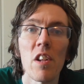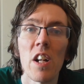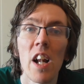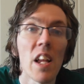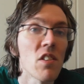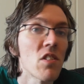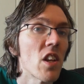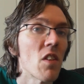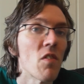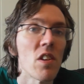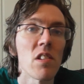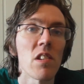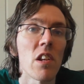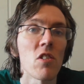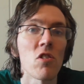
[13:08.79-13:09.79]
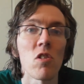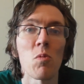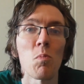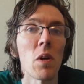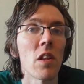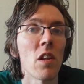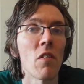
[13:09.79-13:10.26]
last year and this year has
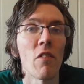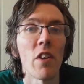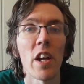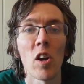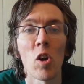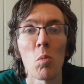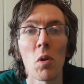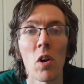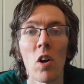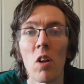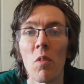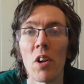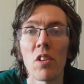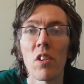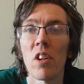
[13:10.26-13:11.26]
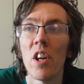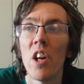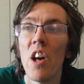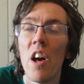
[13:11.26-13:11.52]
just been a wake-up call that